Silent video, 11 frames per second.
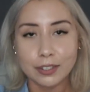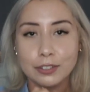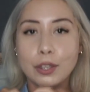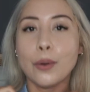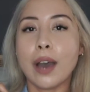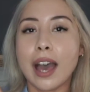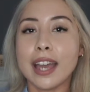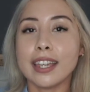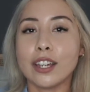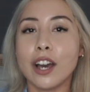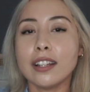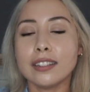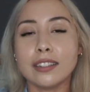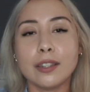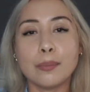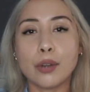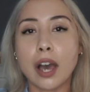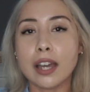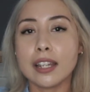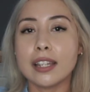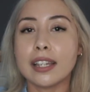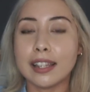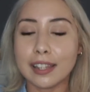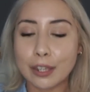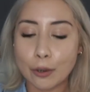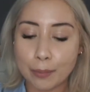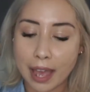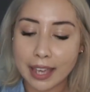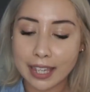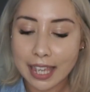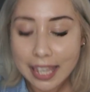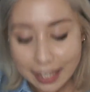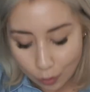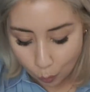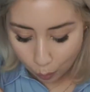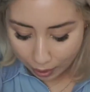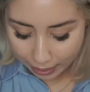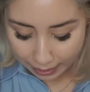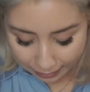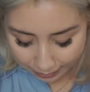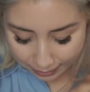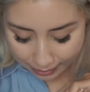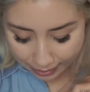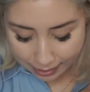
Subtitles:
So I got the Prada Cleo bag in white.